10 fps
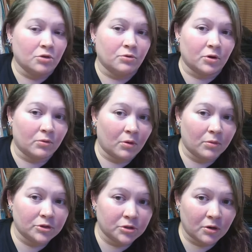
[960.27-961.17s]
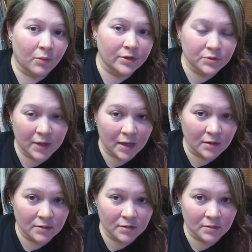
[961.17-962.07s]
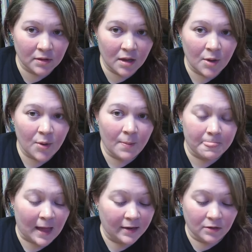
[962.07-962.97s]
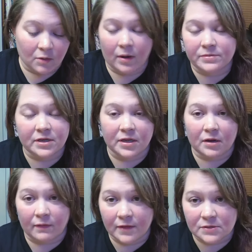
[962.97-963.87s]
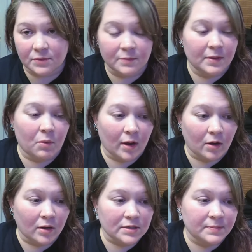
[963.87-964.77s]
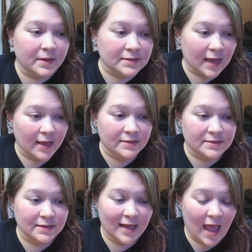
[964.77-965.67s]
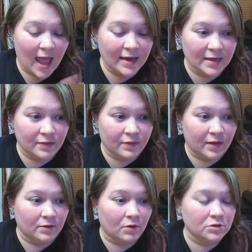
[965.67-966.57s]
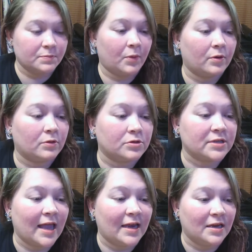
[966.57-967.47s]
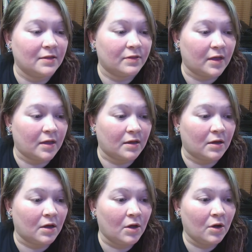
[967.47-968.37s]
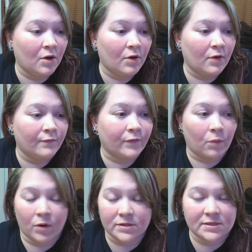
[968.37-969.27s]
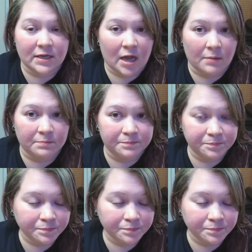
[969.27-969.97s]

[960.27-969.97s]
You don't know what you're going to get. I didn't know what I was going to get on this one, to be quite honest, because I hadn't seen anything, no spoilers, anything for what's to come.